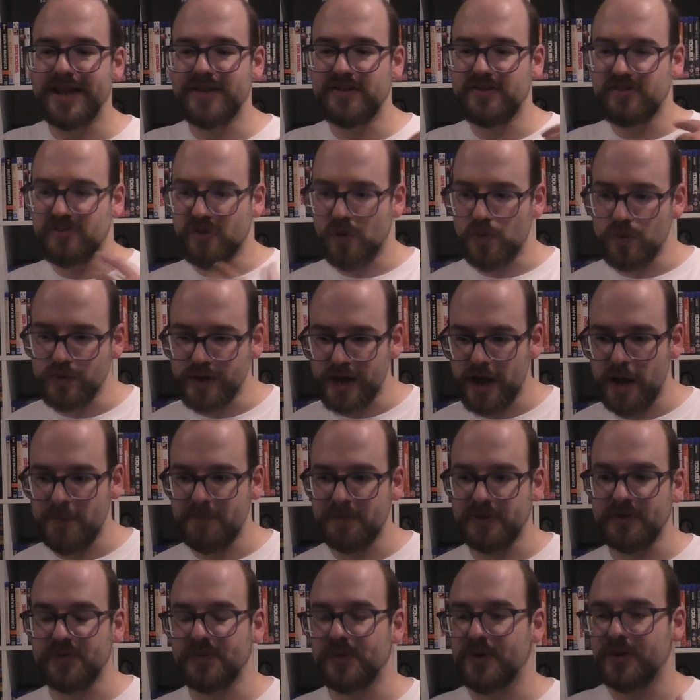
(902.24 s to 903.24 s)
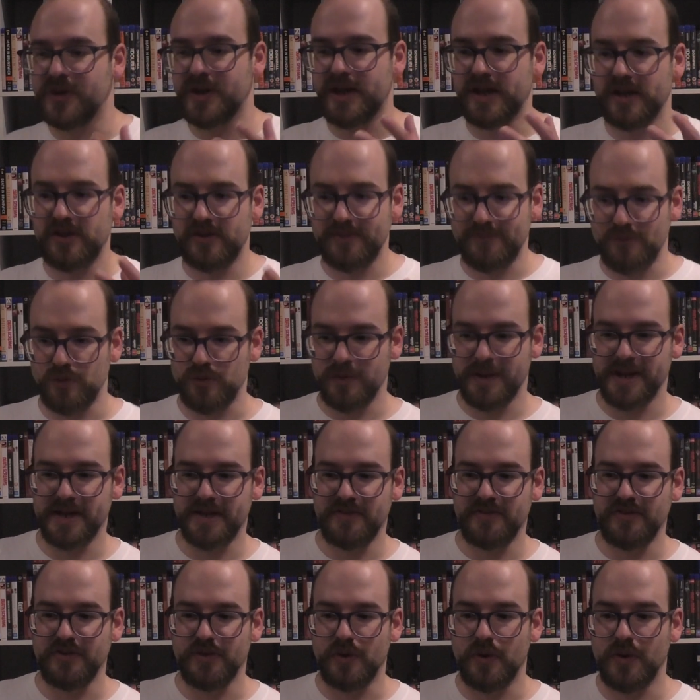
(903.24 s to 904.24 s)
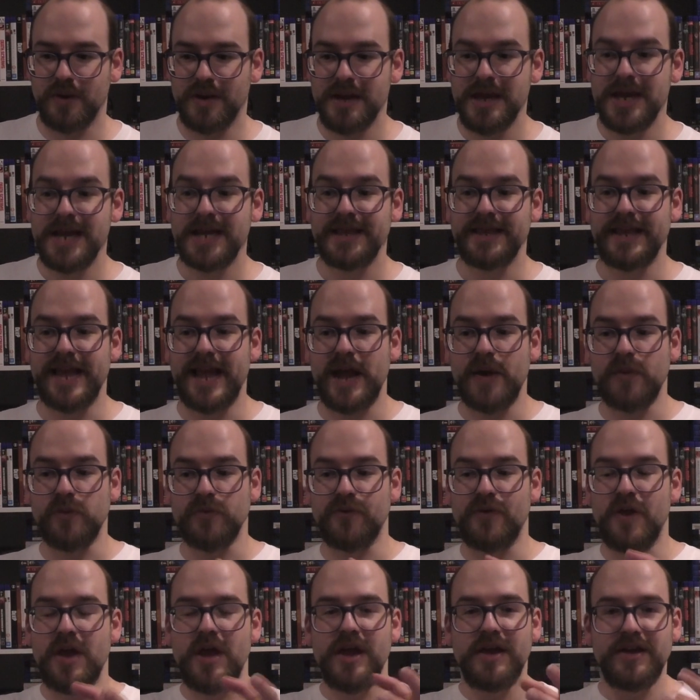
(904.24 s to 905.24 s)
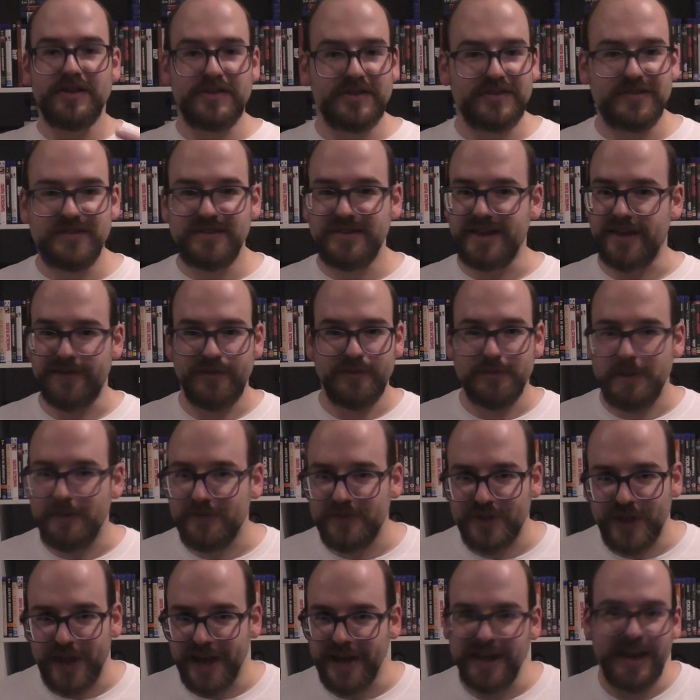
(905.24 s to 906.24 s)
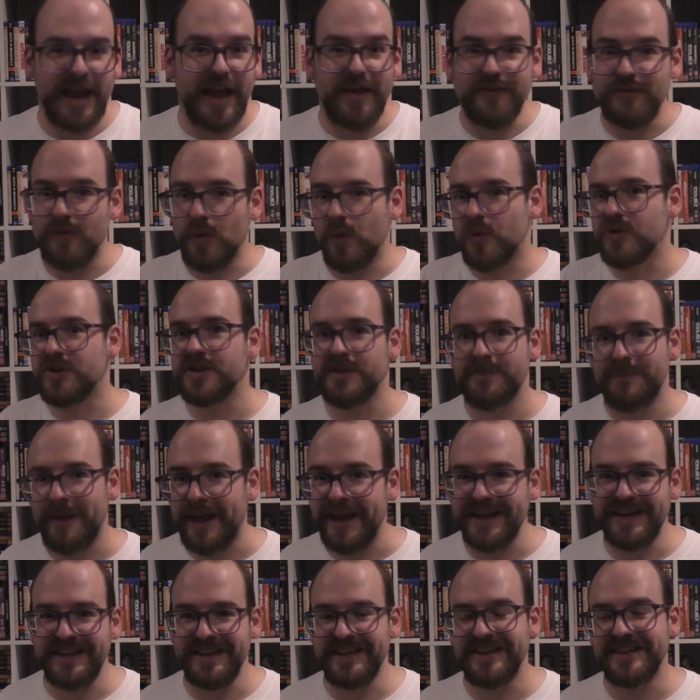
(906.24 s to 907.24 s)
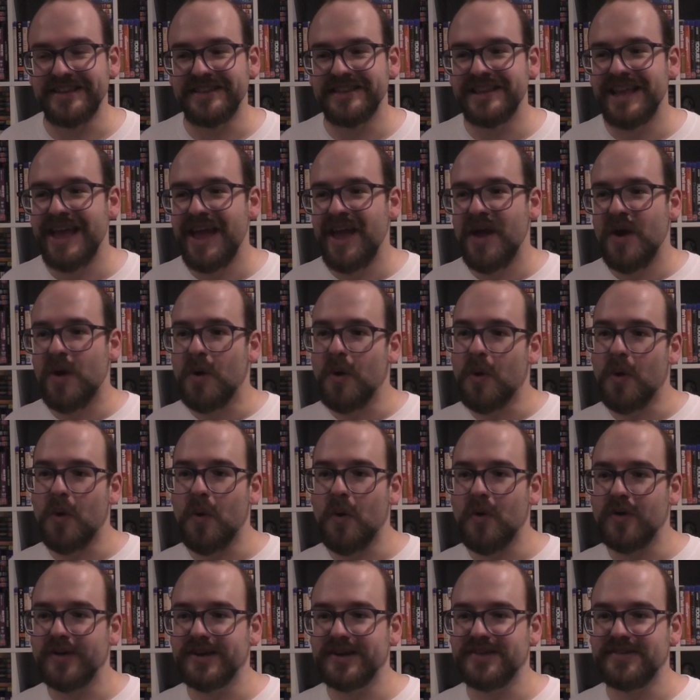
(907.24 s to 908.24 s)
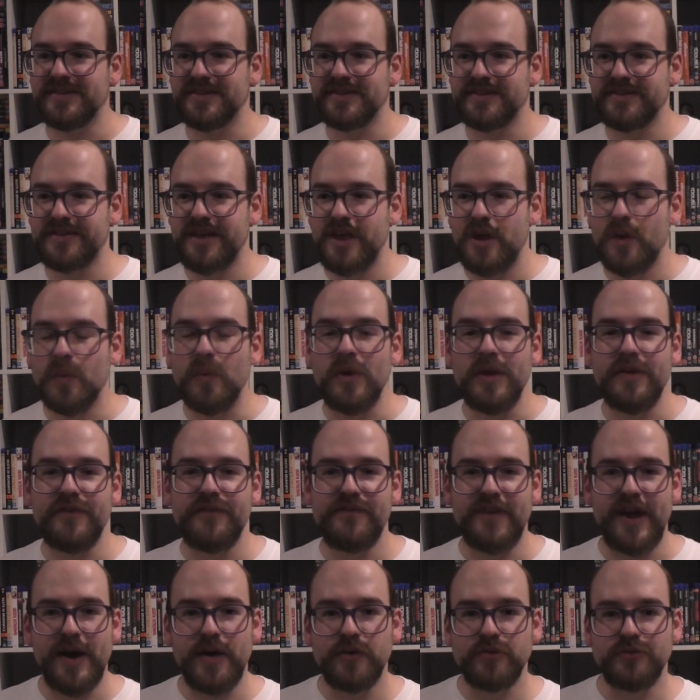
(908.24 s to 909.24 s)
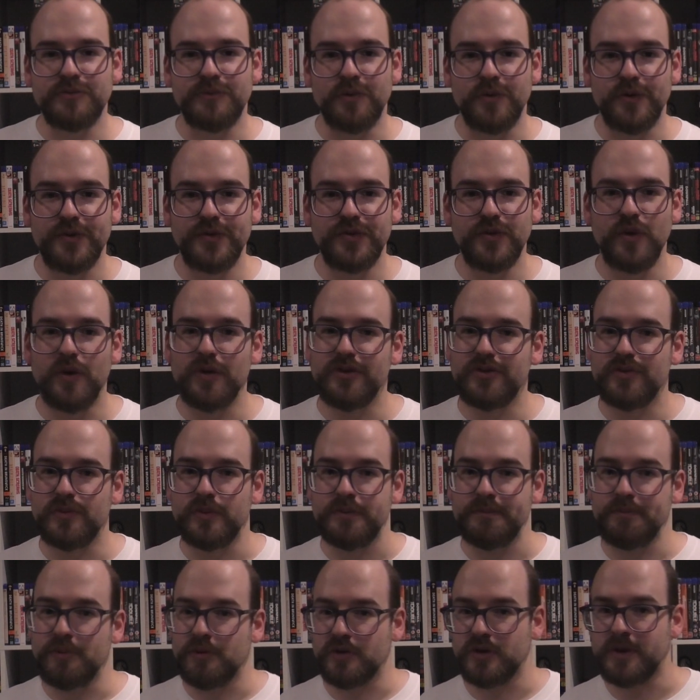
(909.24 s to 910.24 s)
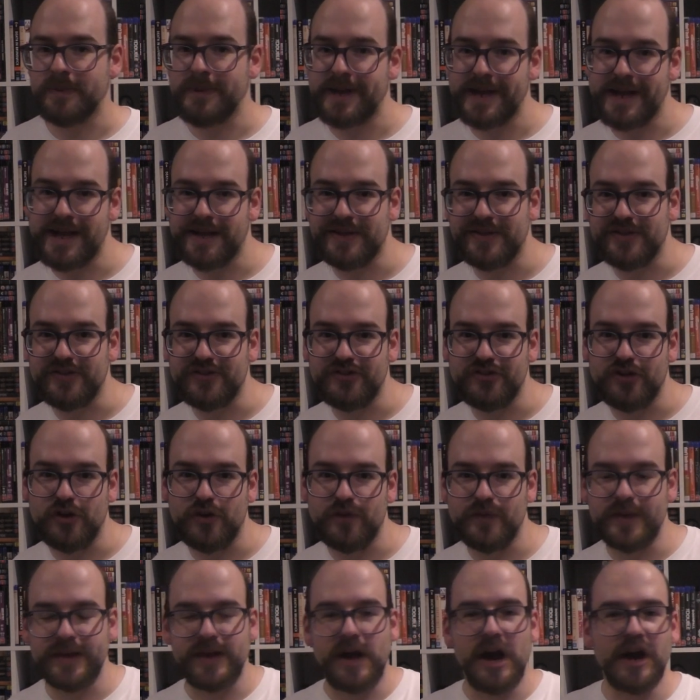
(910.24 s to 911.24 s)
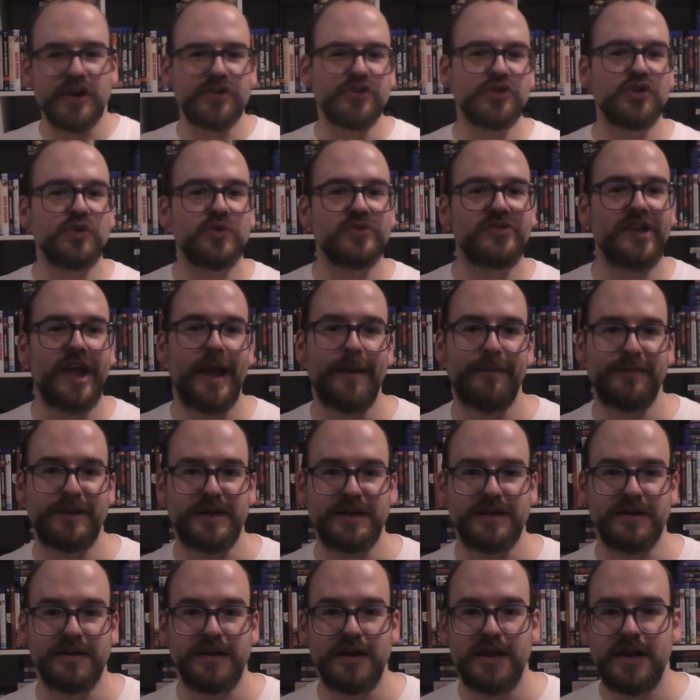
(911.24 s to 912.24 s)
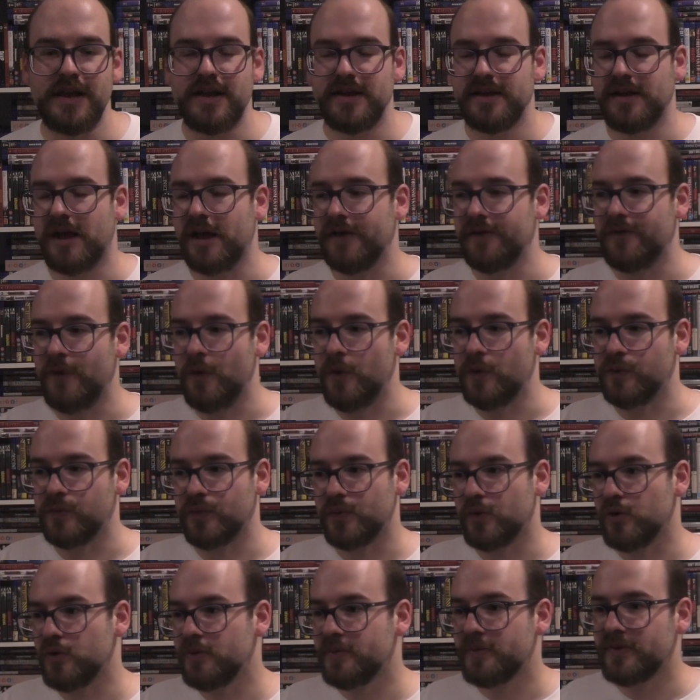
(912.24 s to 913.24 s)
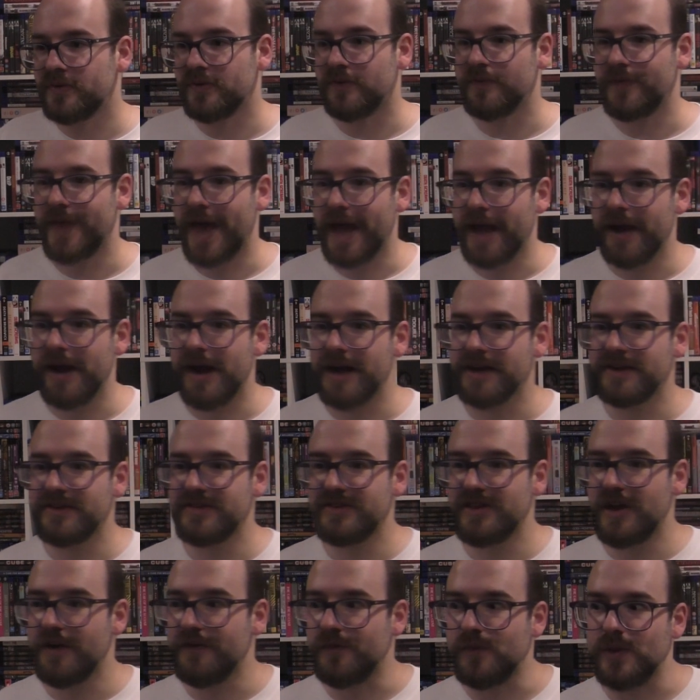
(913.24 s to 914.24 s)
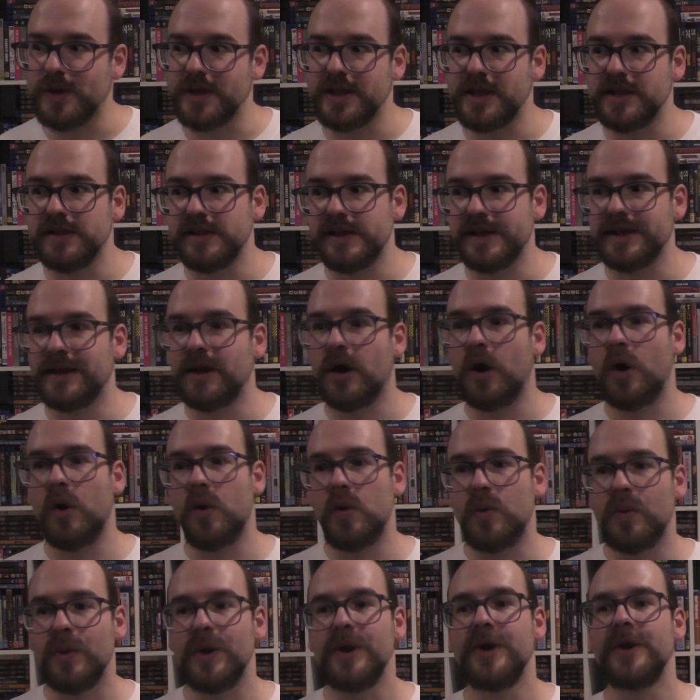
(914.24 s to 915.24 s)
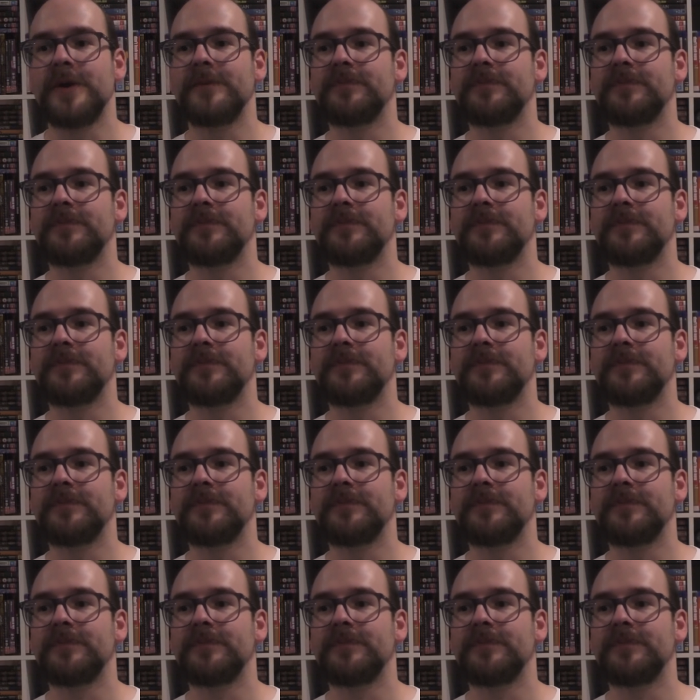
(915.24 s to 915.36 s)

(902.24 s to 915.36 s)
it's sold out because we only had a small amount of stock, now we've 7 months later have ordered it back in, or is it, we found more stocks, so we're putting it back on the shelf? Like, I don't know what's happening. I've heard rumors of that kind of stuff where they're like, oh,